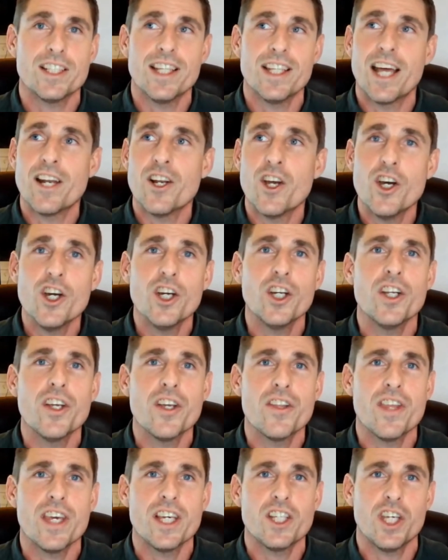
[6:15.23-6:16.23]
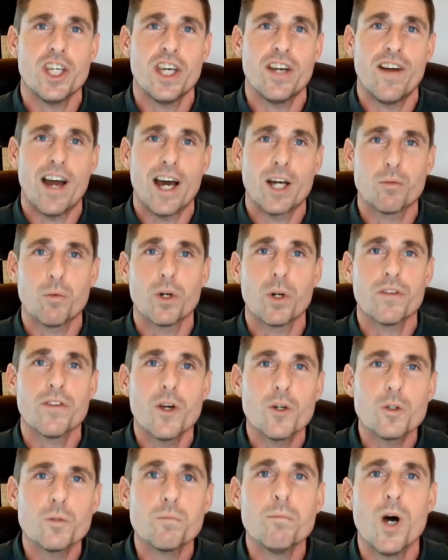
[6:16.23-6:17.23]
And then earlier this year, I had one of
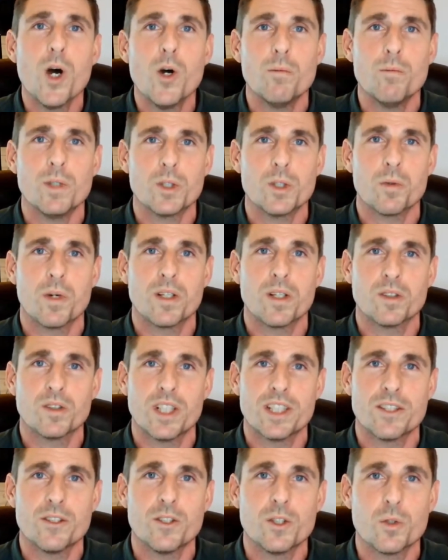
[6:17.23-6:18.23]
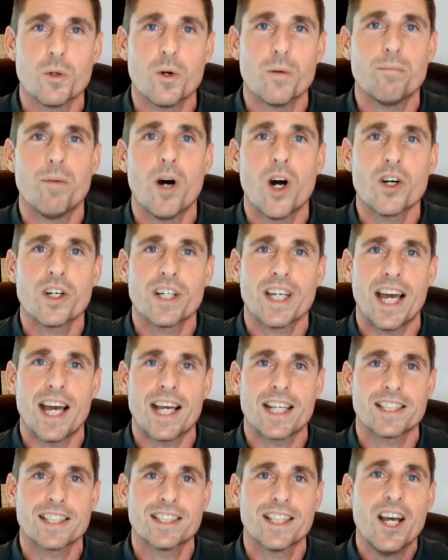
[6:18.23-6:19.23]
those moments when I was listening to a
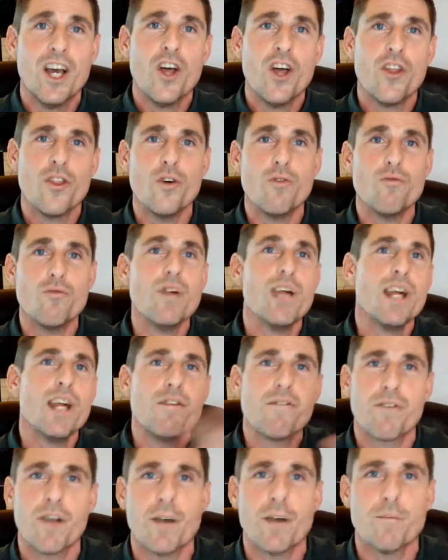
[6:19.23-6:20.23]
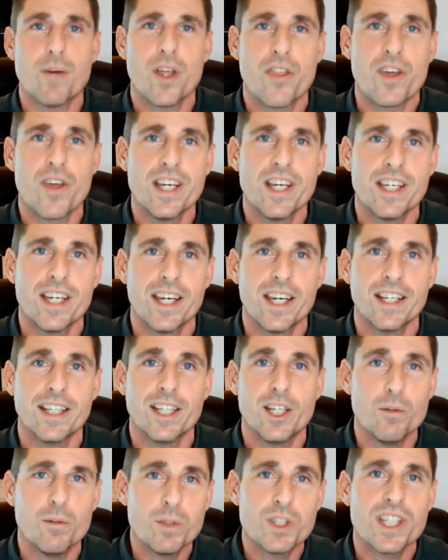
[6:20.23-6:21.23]
podcast that really flipped my thinking. And
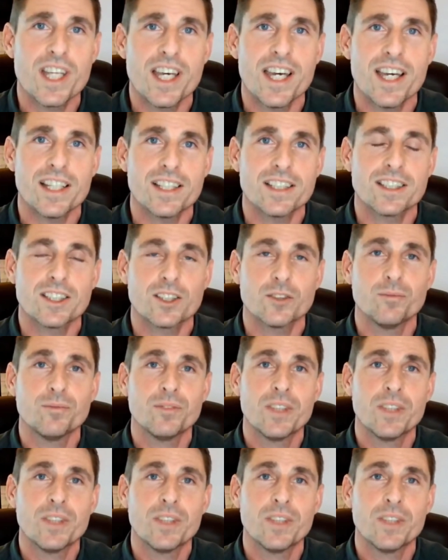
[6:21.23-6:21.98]
it was this.